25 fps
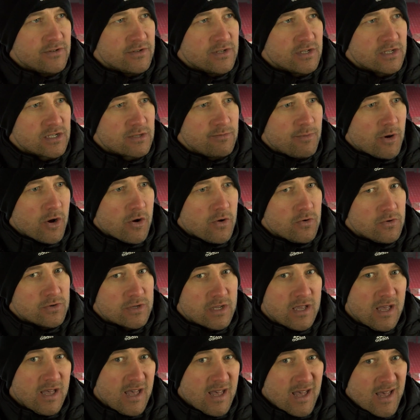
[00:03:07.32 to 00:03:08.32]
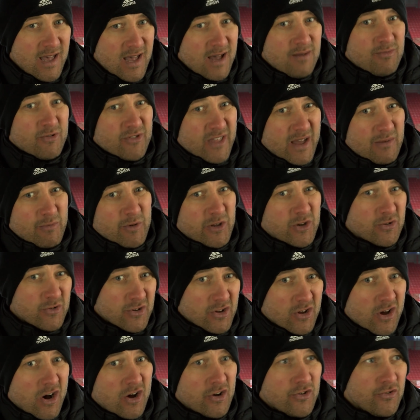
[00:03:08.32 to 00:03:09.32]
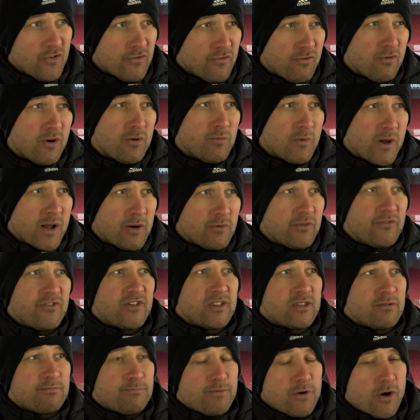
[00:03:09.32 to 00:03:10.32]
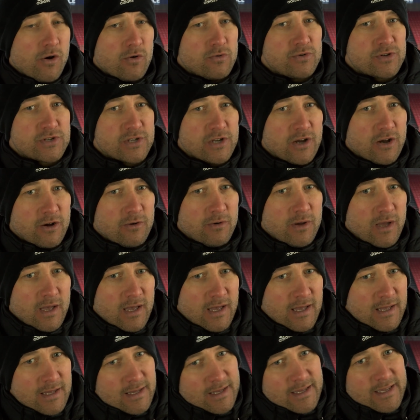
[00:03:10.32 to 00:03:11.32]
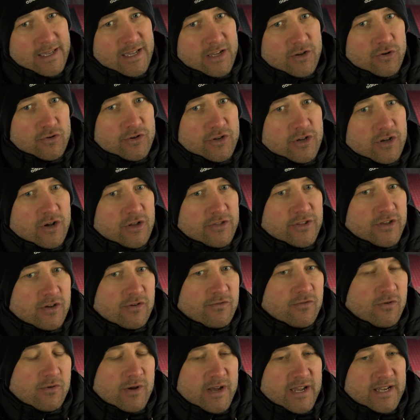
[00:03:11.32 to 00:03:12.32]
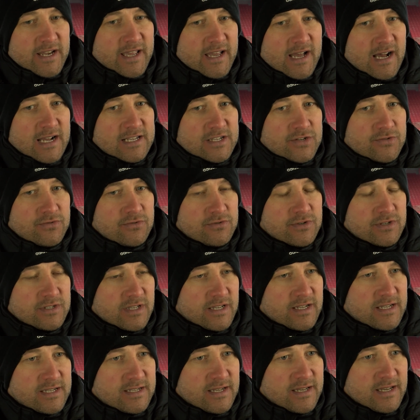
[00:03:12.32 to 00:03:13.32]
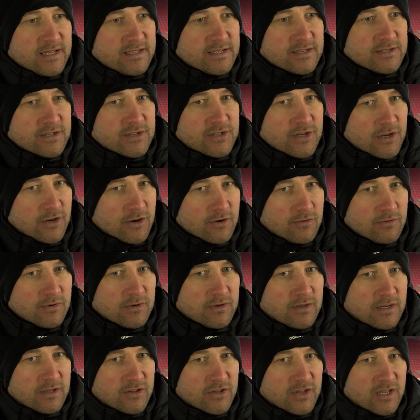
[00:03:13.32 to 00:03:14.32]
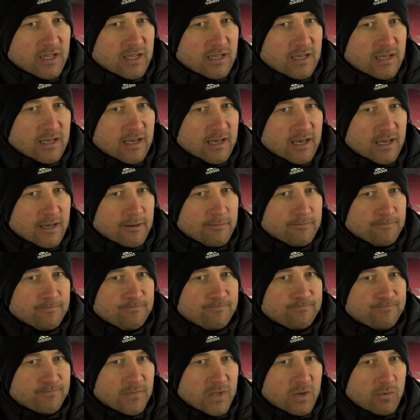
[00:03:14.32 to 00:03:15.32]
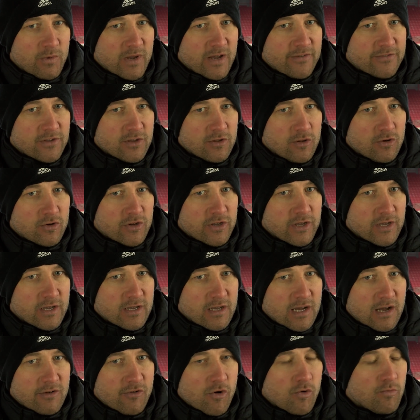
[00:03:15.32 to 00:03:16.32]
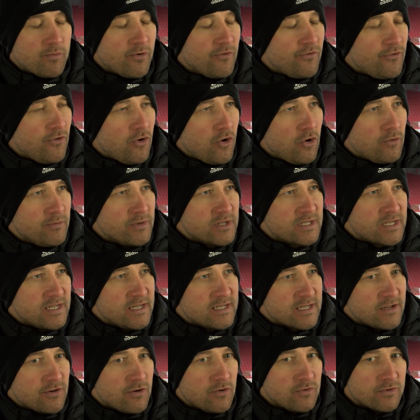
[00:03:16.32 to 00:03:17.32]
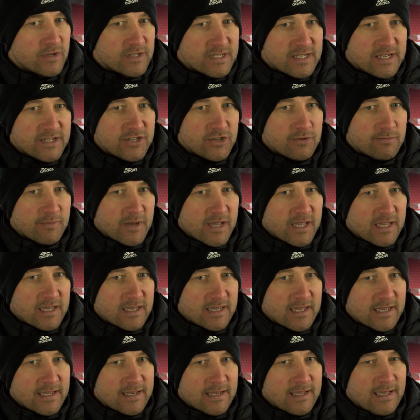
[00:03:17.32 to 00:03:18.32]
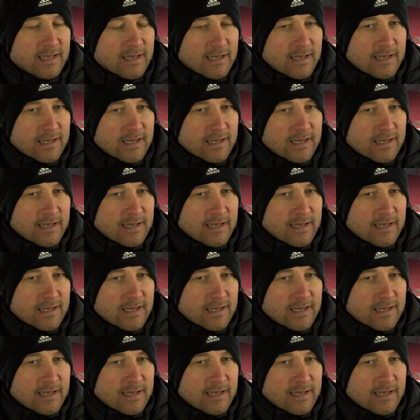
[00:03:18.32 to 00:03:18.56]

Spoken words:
us exposed. But then we could have got another one where we've hit the post, so it could have gone the other way, and it has for us this season. So I think we have to look at our own performances, our own decision making,